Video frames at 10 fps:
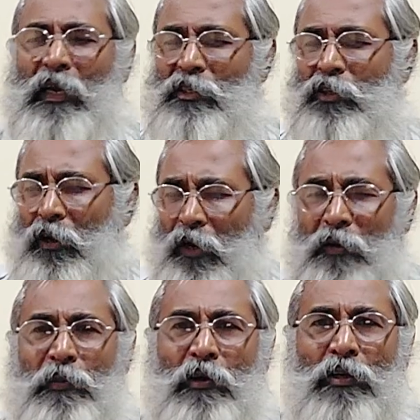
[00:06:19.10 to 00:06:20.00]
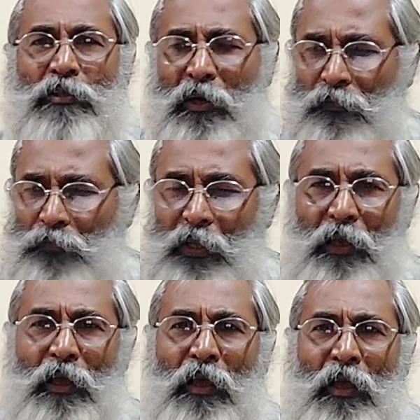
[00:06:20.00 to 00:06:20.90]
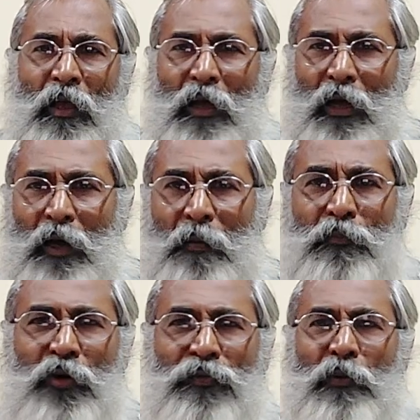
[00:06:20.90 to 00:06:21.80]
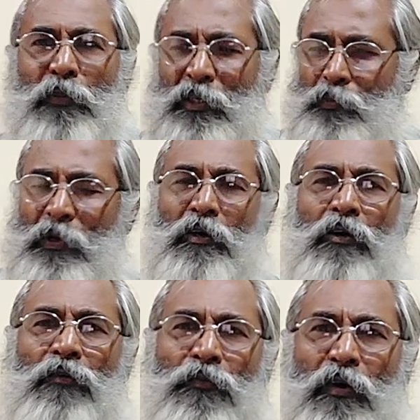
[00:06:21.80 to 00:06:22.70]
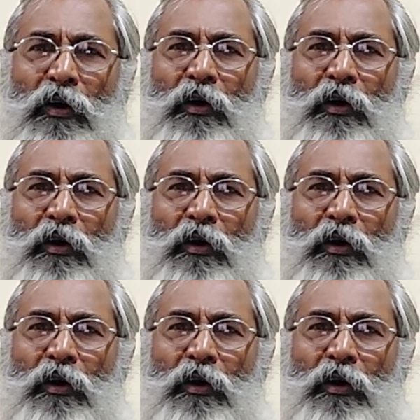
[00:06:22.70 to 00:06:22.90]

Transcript: that's all because of the beautiful placement of